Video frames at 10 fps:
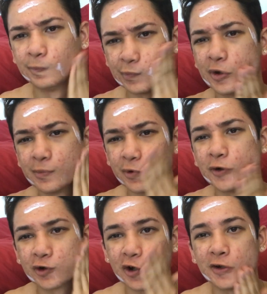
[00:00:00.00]
I'm gonna
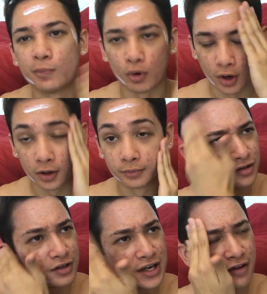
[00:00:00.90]
moisturize more.
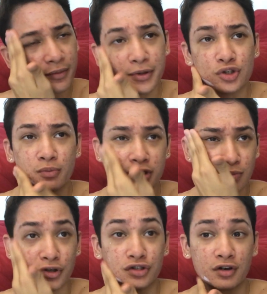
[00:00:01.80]
You can never put too much
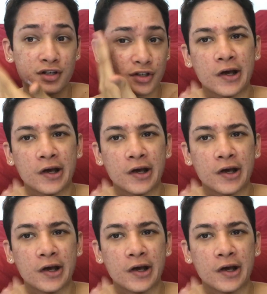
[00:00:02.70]
moisturizer.